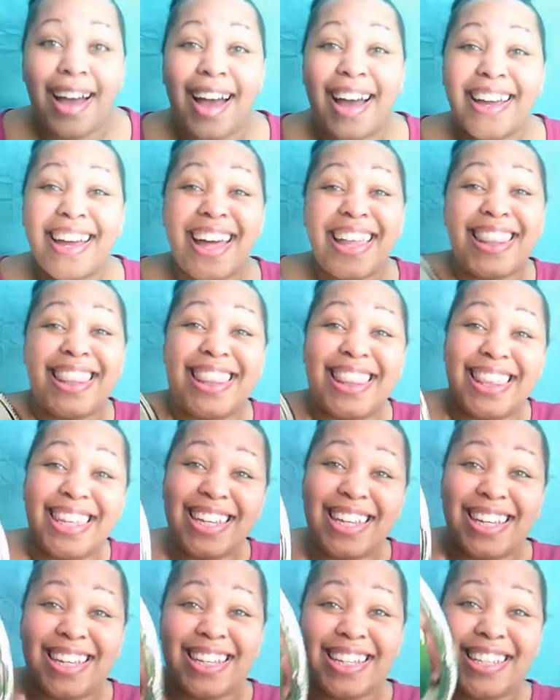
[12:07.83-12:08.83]
I got
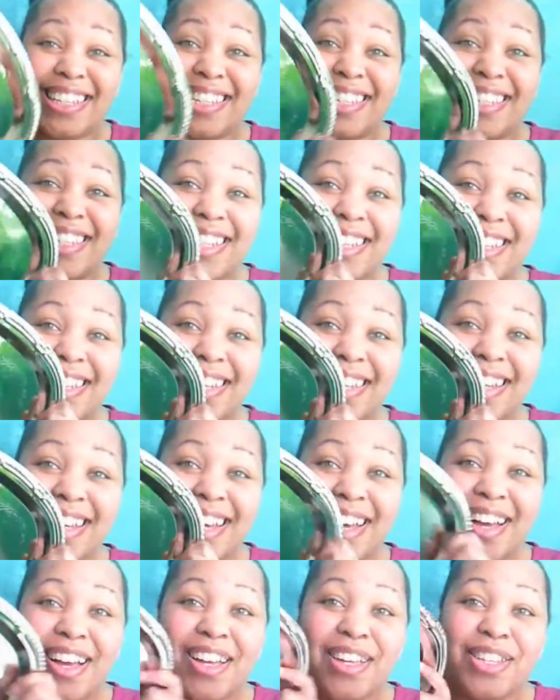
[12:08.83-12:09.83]
this.
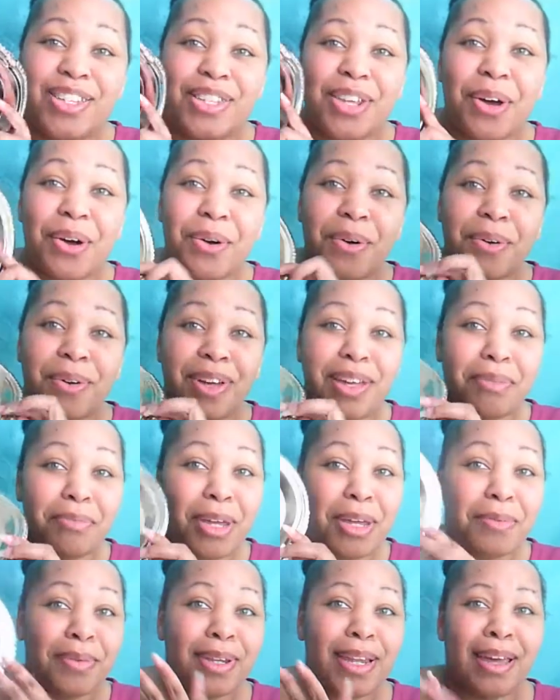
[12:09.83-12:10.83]
So it
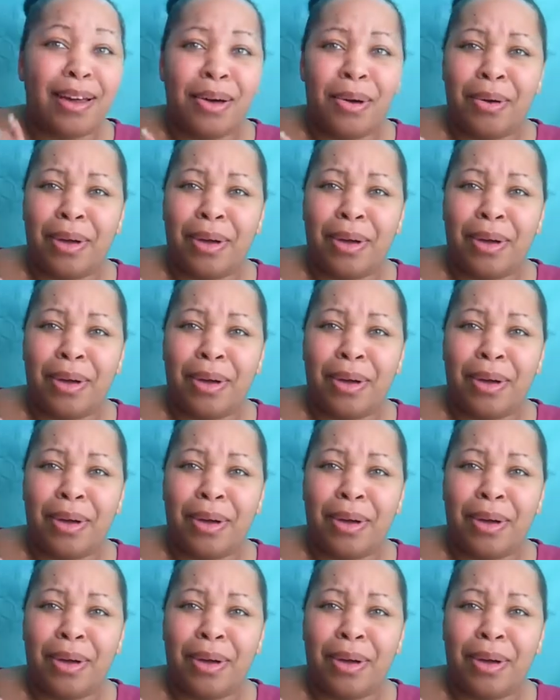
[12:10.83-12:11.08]
may be like,